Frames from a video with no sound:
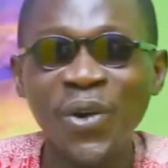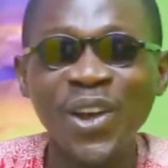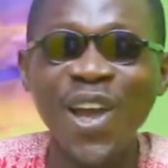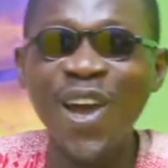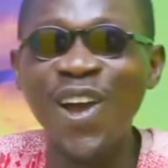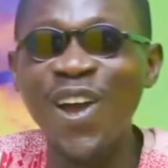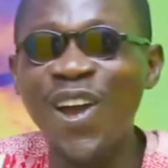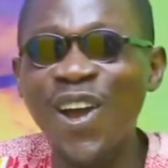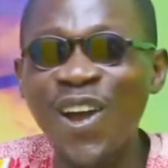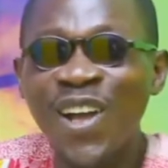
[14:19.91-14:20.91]

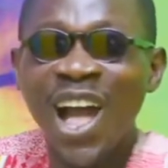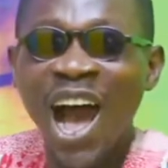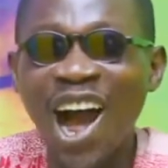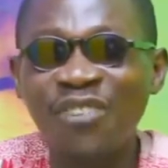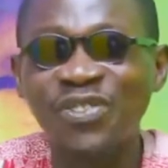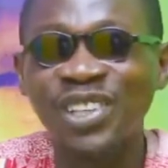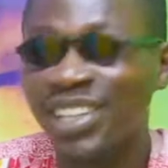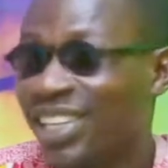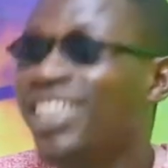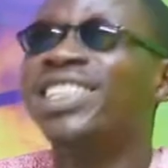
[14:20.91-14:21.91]
Hey.
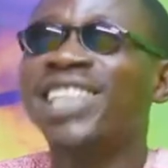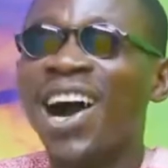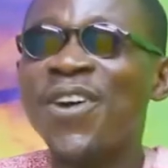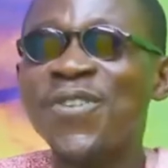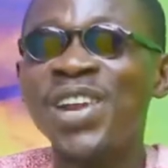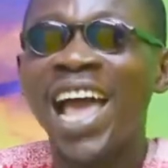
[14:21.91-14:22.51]
Jaule. Jaule.